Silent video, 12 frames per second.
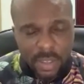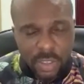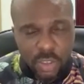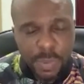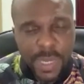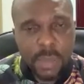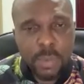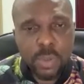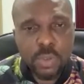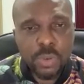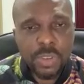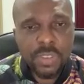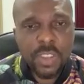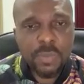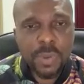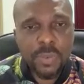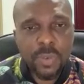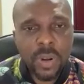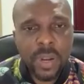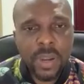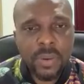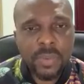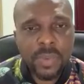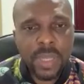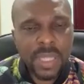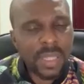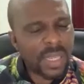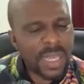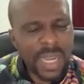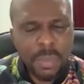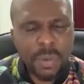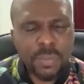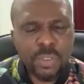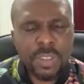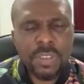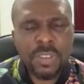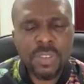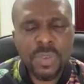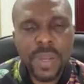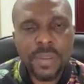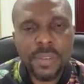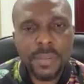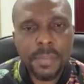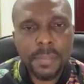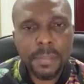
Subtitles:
you've been able to receive before now in the name of Jesus Christ.